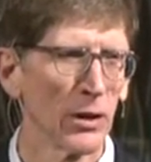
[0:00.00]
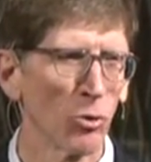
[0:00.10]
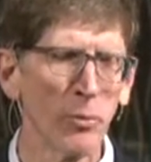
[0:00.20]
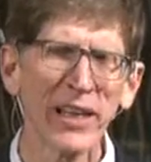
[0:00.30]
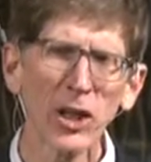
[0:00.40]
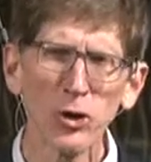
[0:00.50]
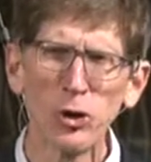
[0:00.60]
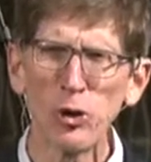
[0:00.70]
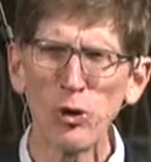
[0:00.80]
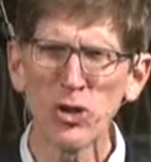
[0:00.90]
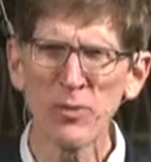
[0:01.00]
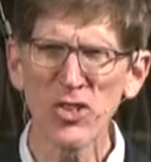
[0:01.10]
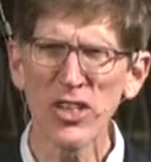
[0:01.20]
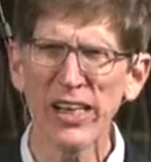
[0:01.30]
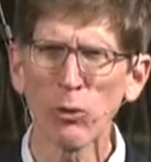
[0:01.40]
We make a huge
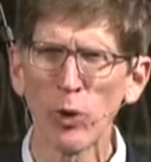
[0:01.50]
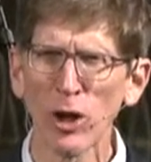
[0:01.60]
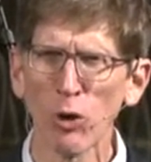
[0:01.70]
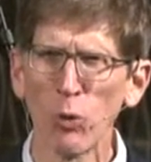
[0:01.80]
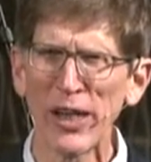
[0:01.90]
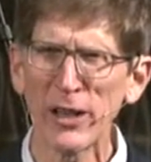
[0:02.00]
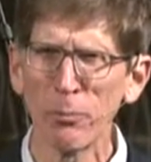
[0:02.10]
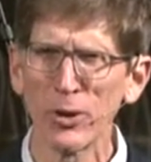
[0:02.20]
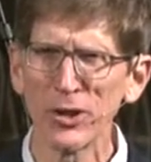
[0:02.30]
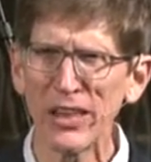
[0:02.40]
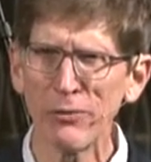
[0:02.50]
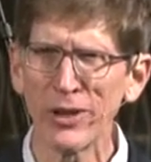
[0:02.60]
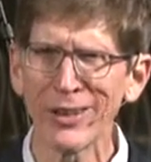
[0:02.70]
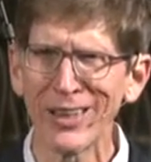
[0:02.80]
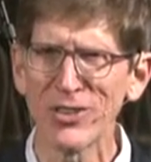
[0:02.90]
mistake when our way of believing
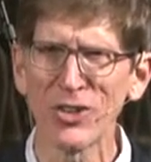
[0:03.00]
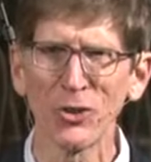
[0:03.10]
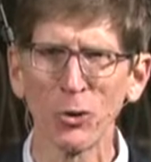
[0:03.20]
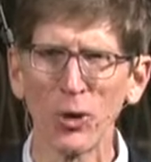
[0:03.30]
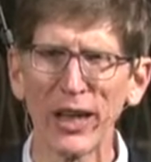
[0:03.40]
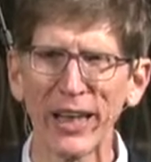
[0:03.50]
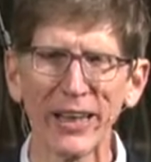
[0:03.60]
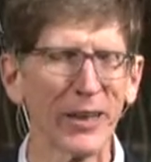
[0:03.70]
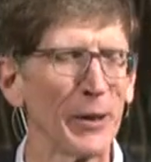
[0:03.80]
gets in the way